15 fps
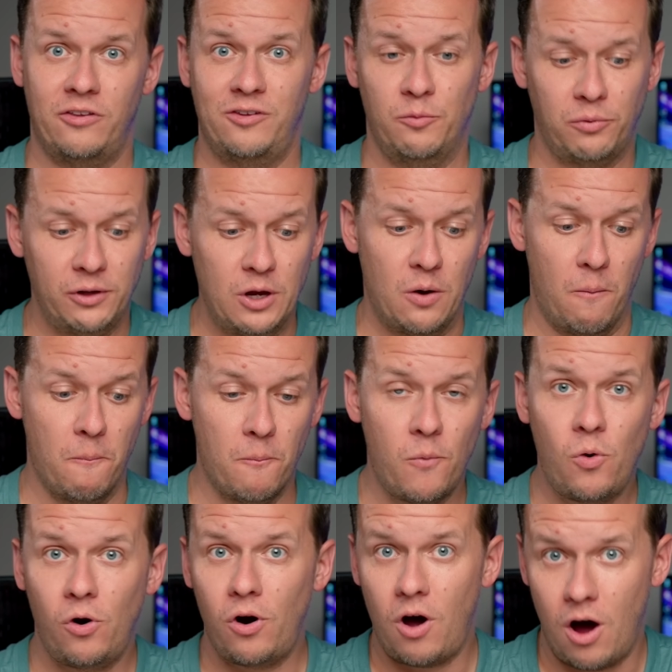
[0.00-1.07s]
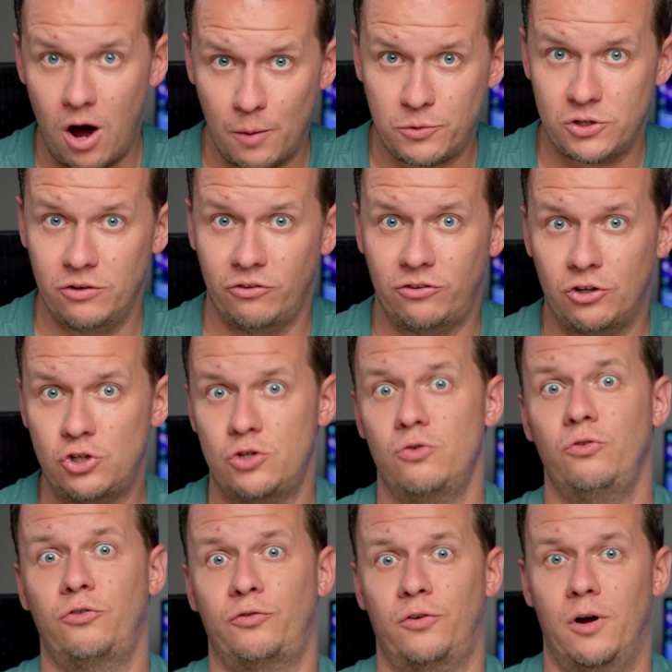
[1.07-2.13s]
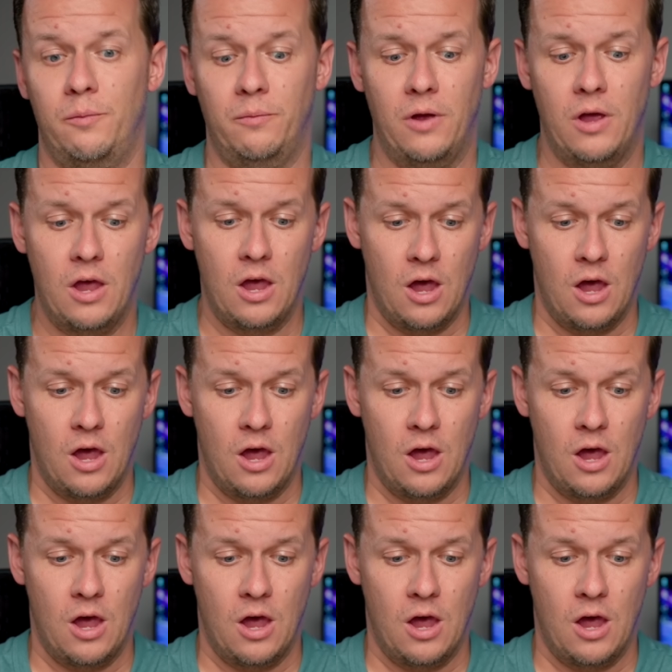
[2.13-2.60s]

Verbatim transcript: simply more options to choose from